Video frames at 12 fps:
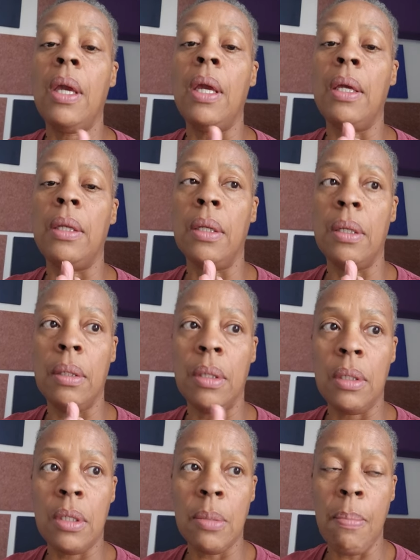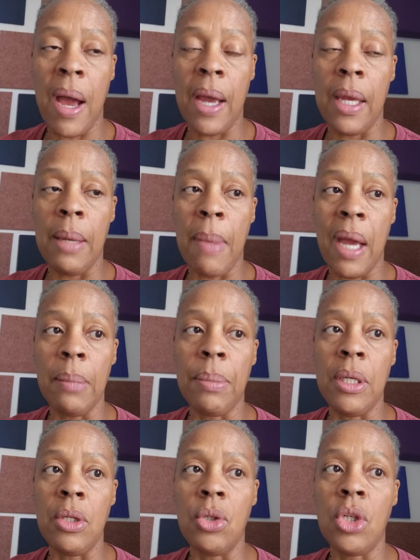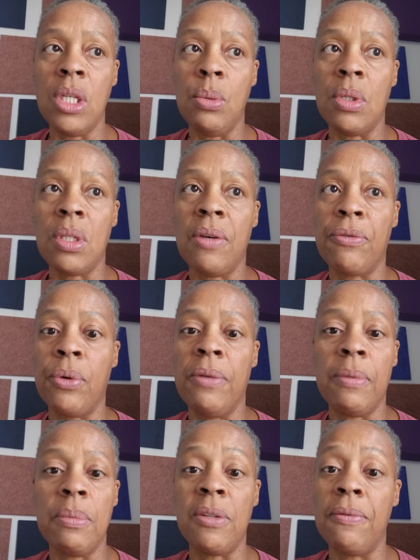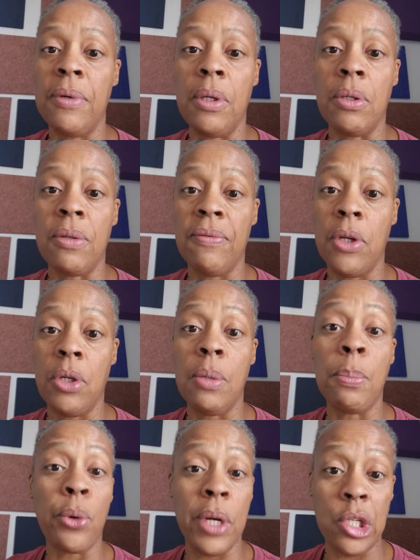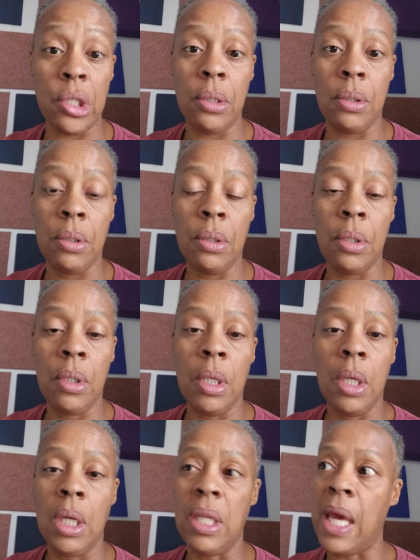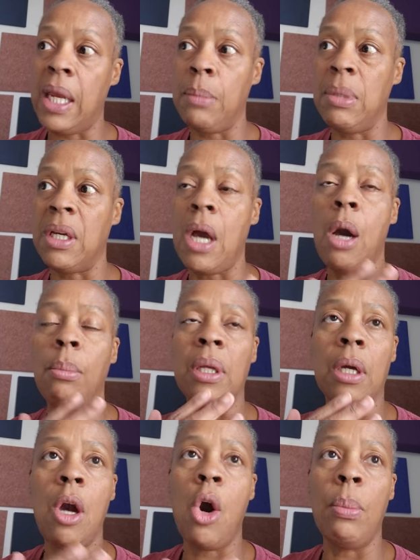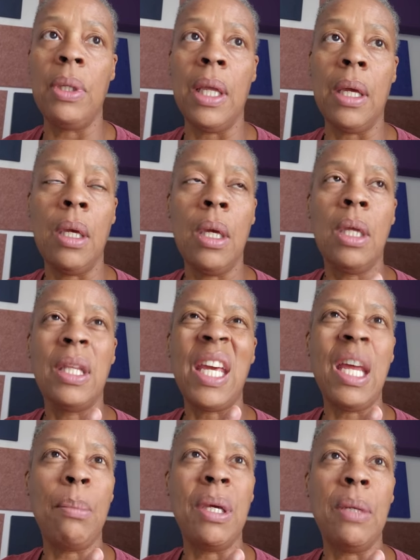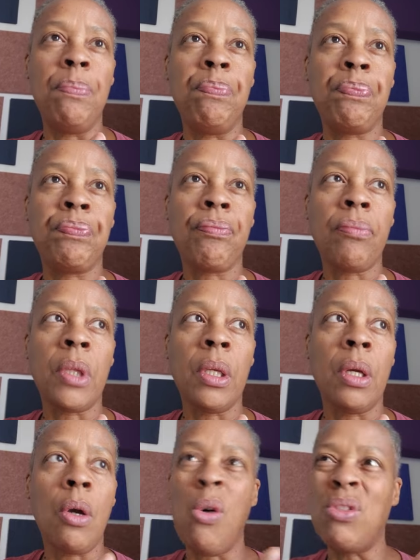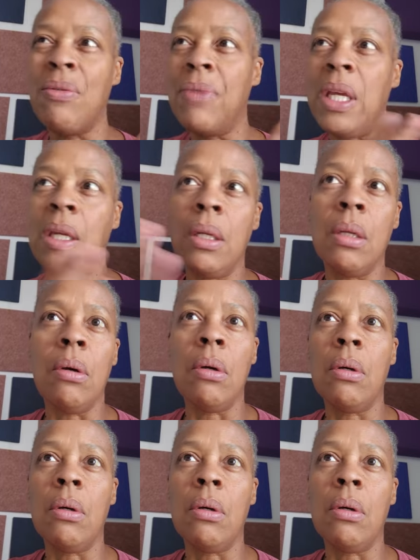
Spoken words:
And in my opinion, she was suffering from severe depression. And that had been cultivated